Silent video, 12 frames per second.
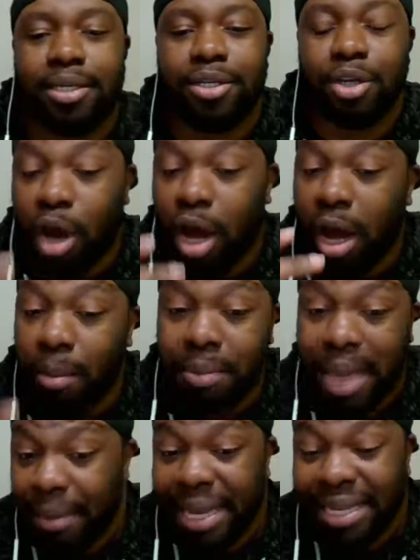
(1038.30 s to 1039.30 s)
You're up.
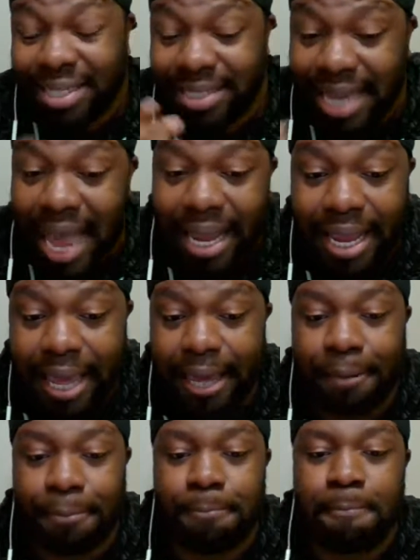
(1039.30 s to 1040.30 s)
I mean, it's a tie
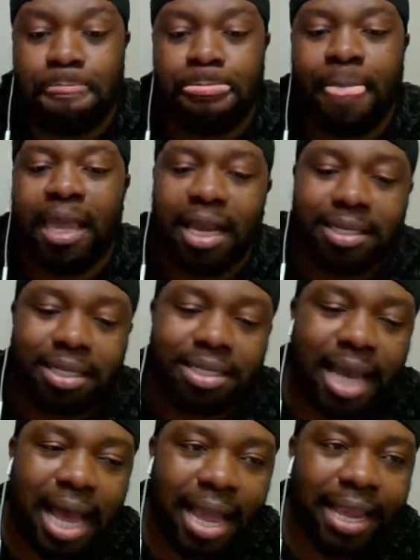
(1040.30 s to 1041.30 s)
game. It's a
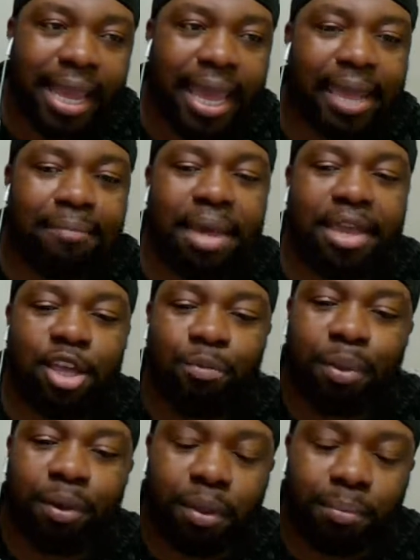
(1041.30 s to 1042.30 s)
tie game, and you
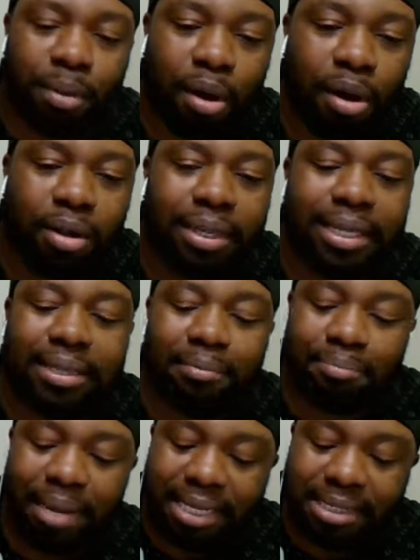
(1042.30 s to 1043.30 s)
put the ball in the
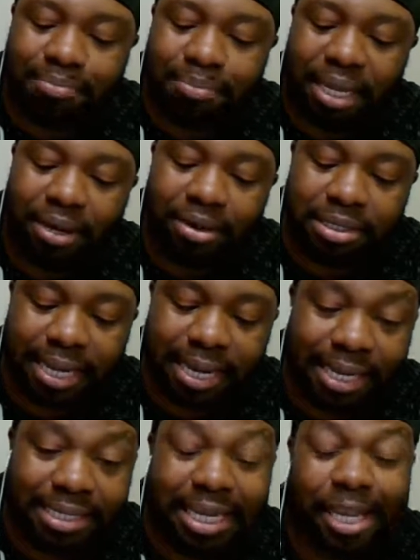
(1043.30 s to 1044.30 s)
best player's
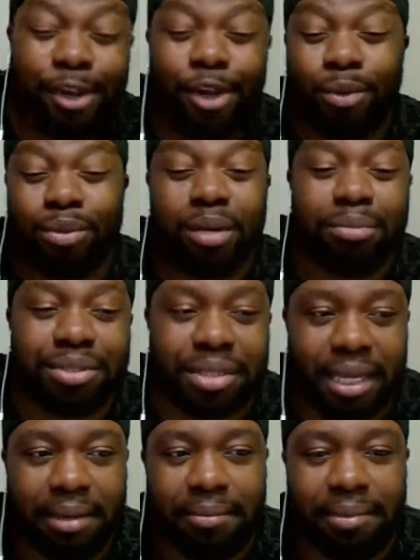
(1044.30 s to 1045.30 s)
hands, and you don't double
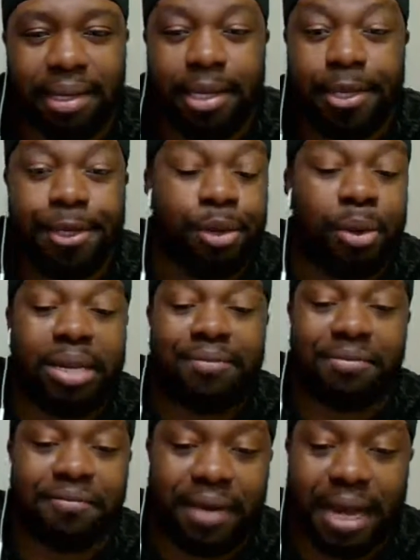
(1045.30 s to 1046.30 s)
team. You don't
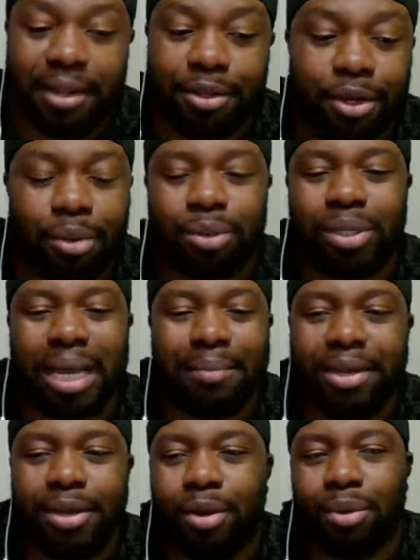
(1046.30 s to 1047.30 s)
even foul. You
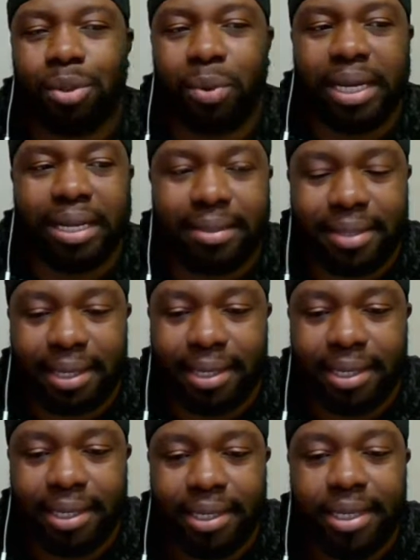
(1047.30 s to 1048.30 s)
don't do anything.